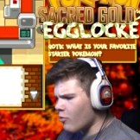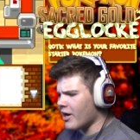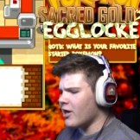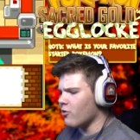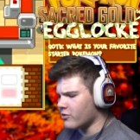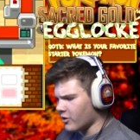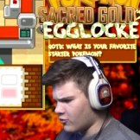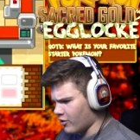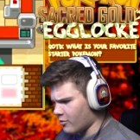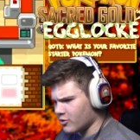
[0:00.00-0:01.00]
Well, hello the
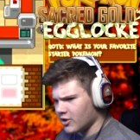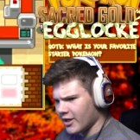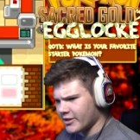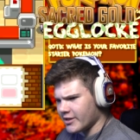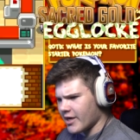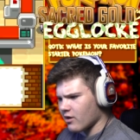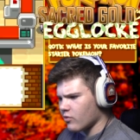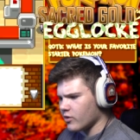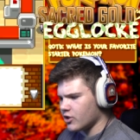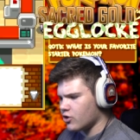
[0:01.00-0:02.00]
trainer. Would you like to take a
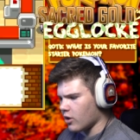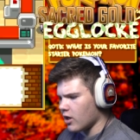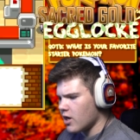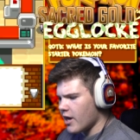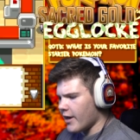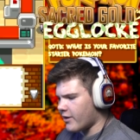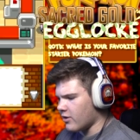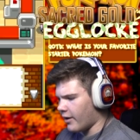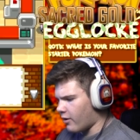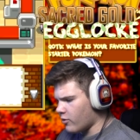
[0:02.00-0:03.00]
quiz? Sure.
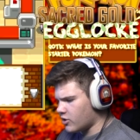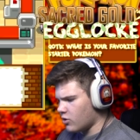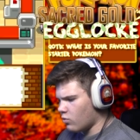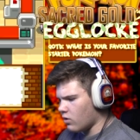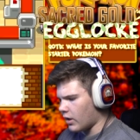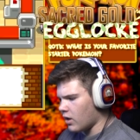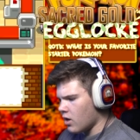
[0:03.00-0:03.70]
Excellent. Question one.